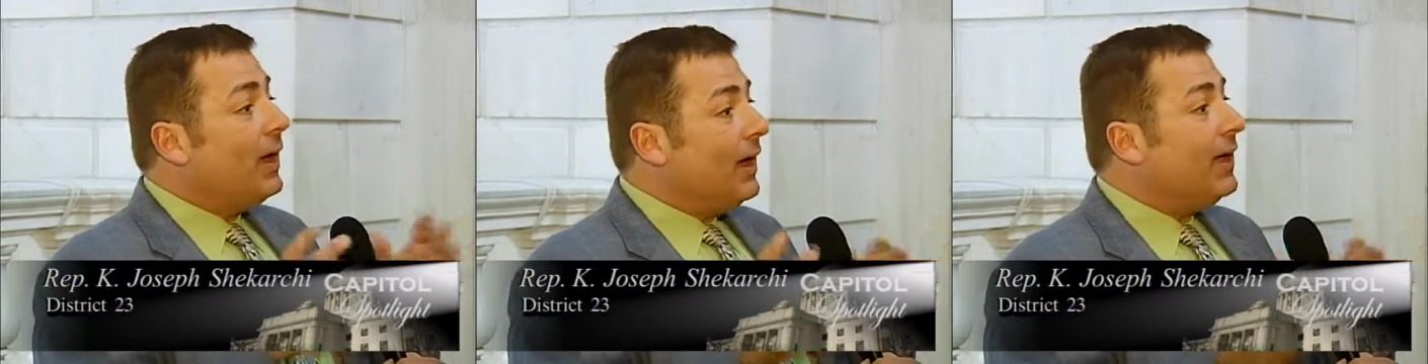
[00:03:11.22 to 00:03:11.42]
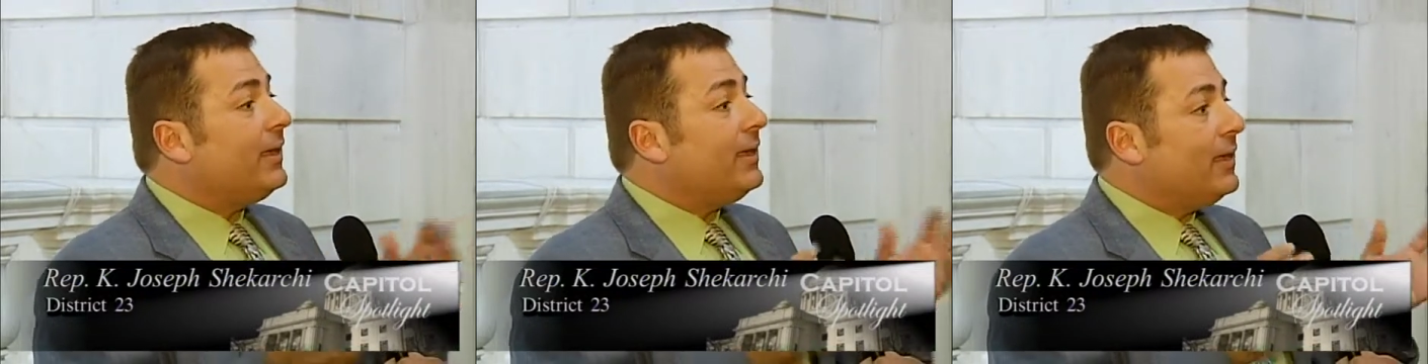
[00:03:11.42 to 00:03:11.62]

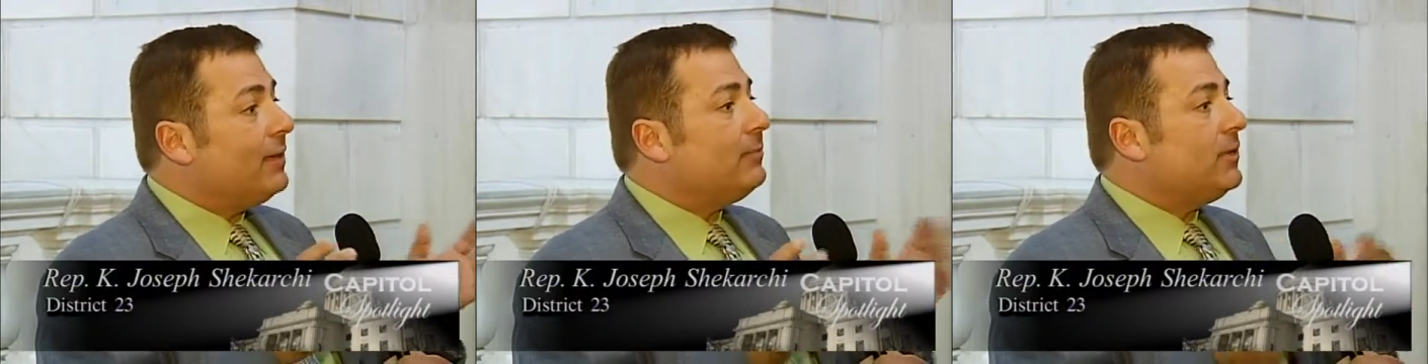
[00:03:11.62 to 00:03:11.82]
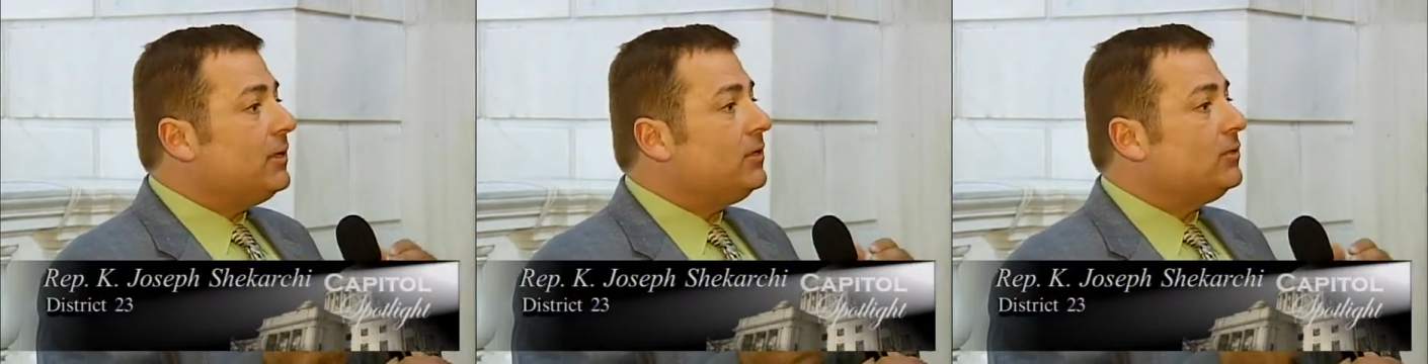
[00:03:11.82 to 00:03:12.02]
I
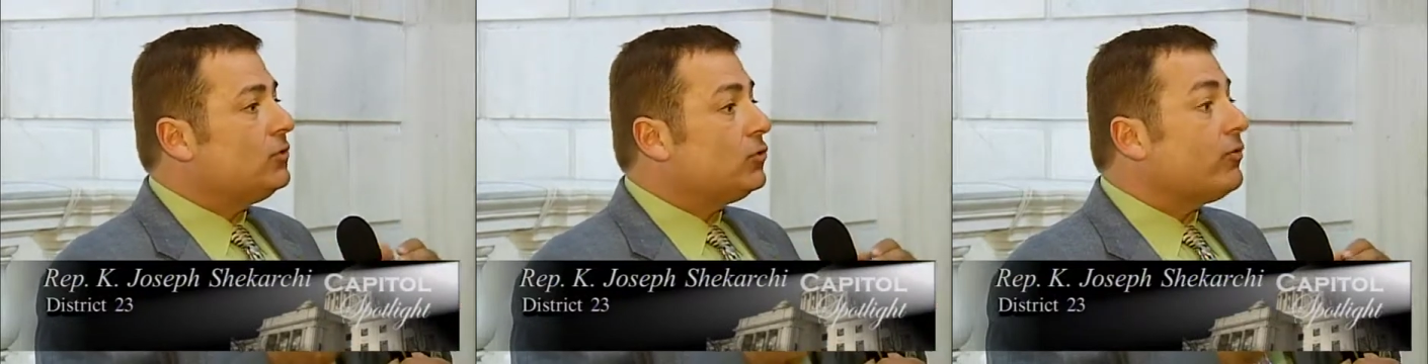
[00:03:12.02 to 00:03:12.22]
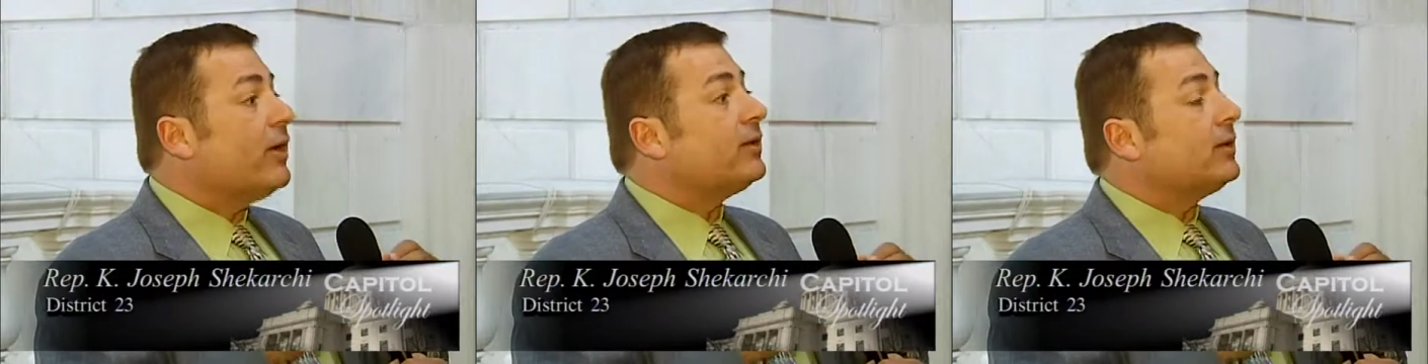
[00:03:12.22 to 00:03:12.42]
am in
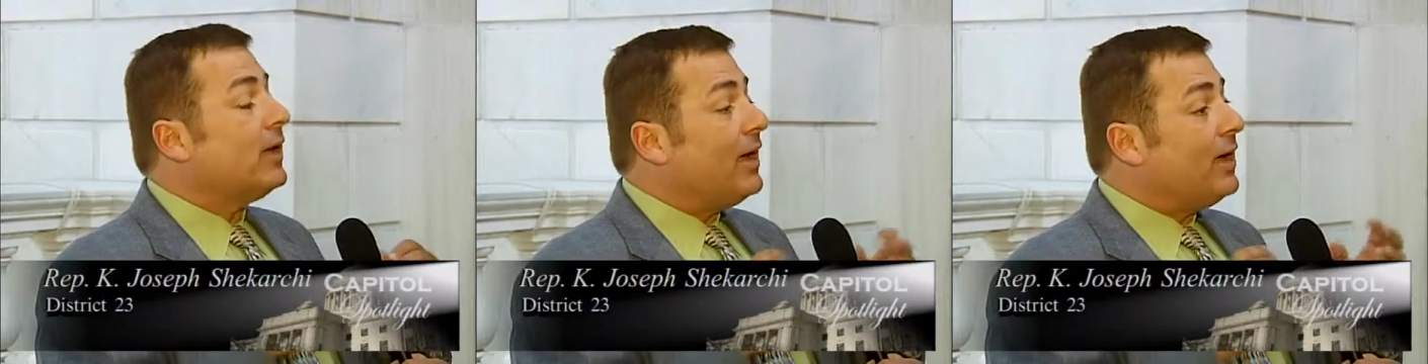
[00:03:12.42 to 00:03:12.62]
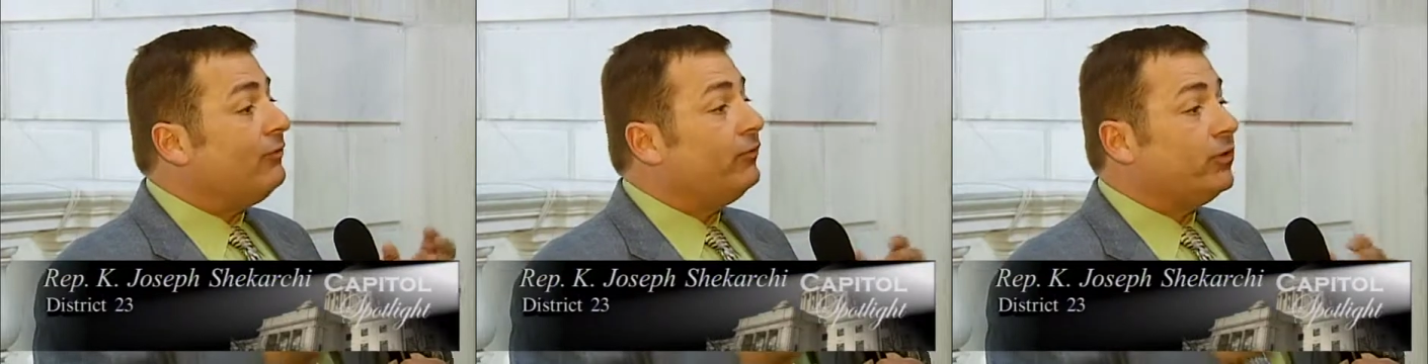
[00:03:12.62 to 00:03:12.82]
direct
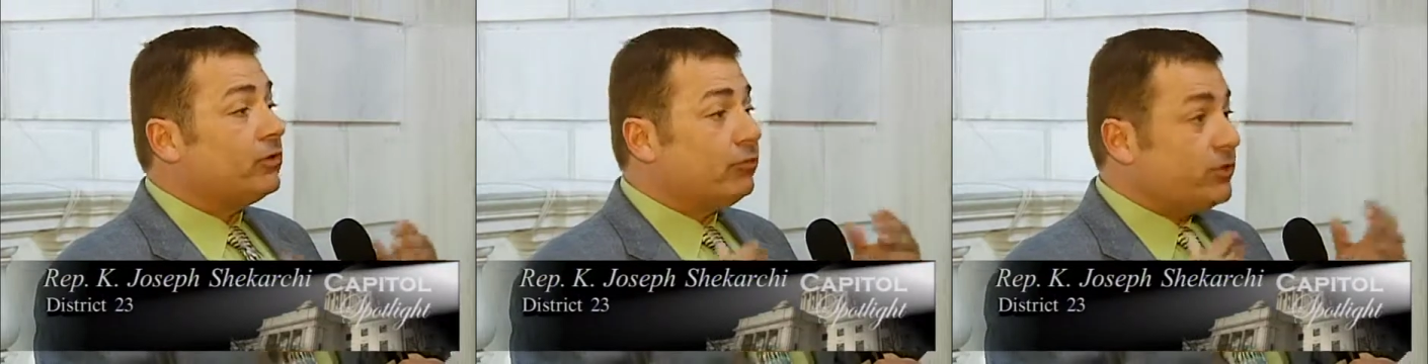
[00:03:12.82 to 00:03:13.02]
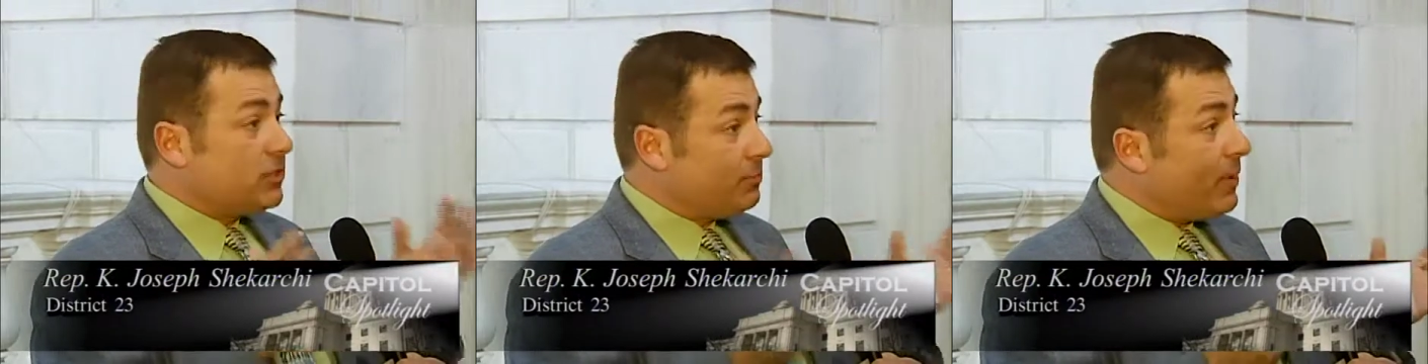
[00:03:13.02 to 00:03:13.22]

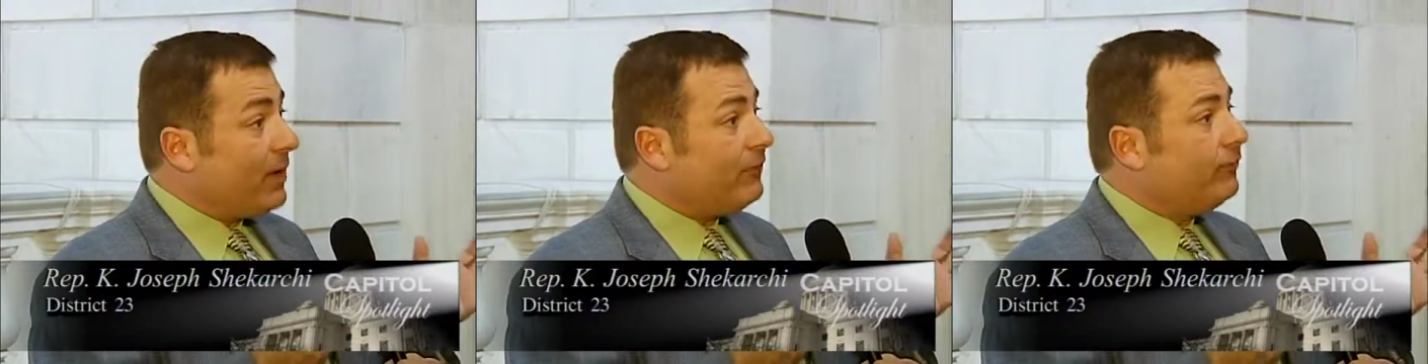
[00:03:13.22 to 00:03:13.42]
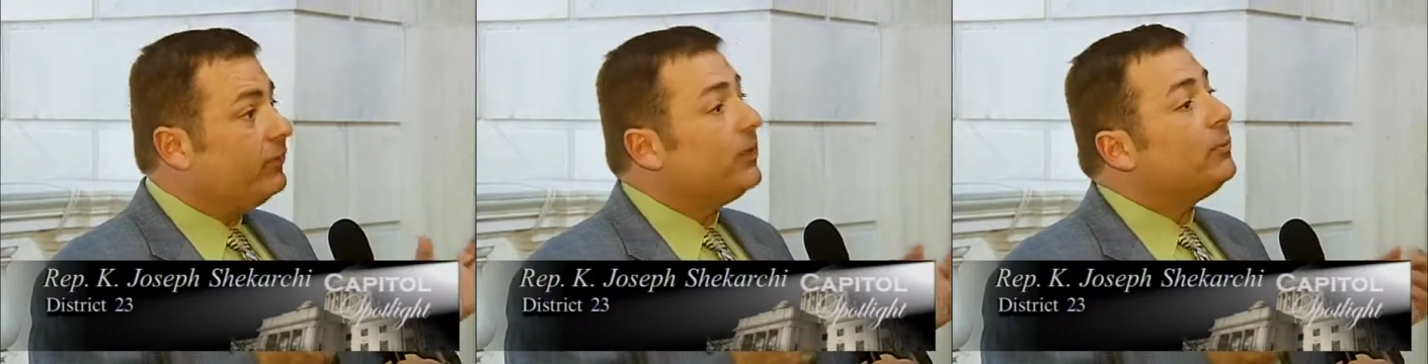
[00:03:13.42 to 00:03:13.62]
conflict
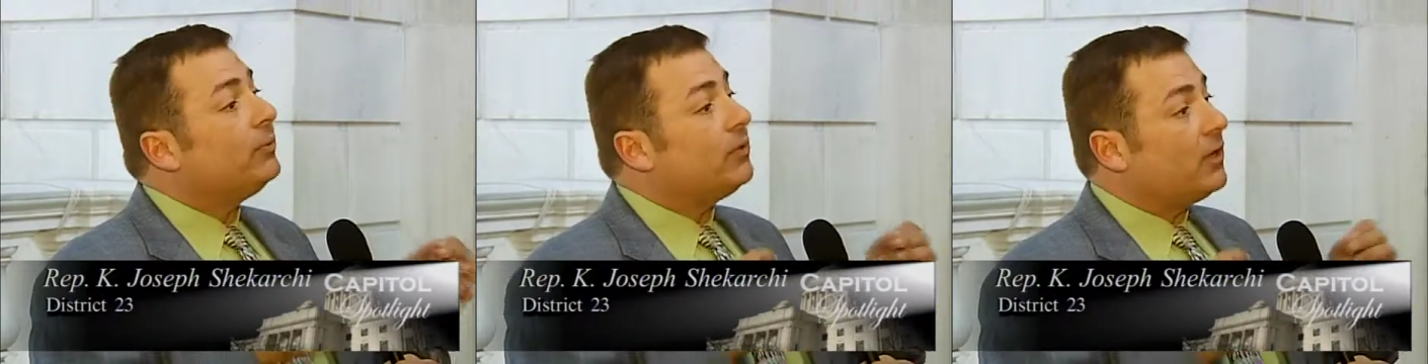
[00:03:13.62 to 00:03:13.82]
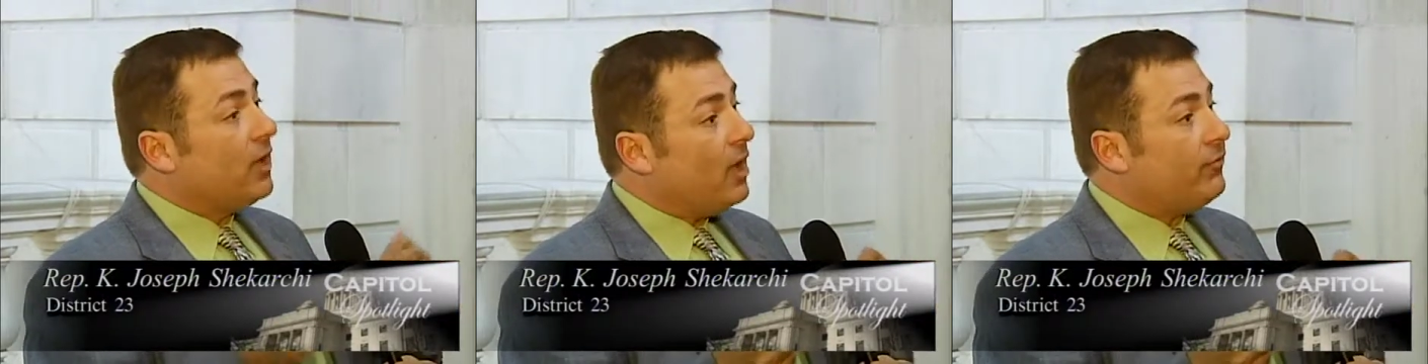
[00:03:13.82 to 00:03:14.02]
respectfully with
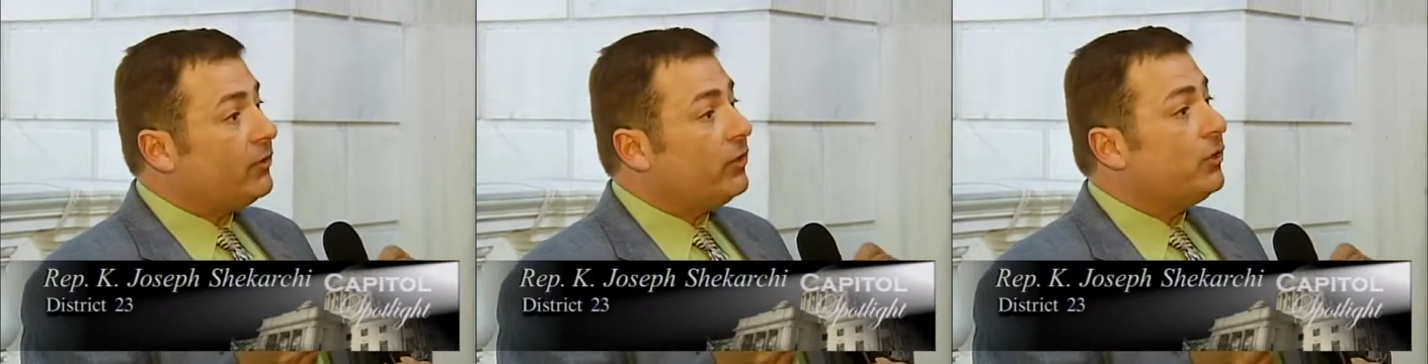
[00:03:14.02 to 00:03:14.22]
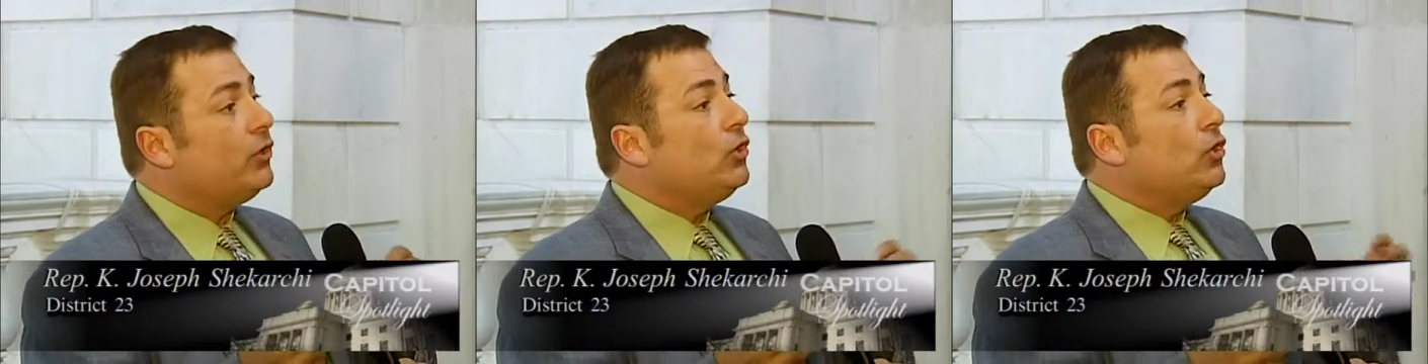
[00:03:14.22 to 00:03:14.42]
the
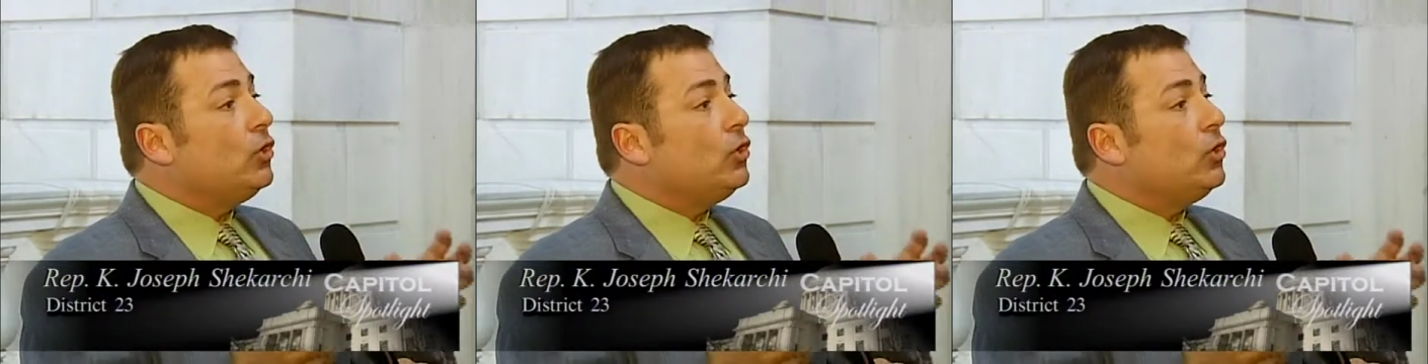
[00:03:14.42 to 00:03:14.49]
governor